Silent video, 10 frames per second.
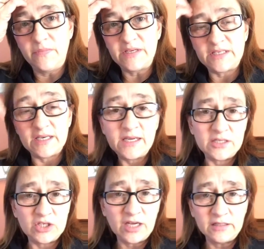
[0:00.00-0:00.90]
today's
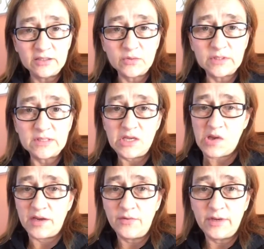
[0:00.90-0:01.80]
challenge was that you
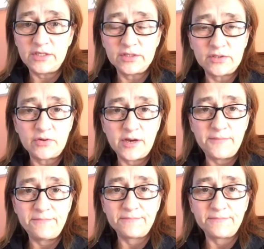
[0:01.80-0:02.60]
had to write your story.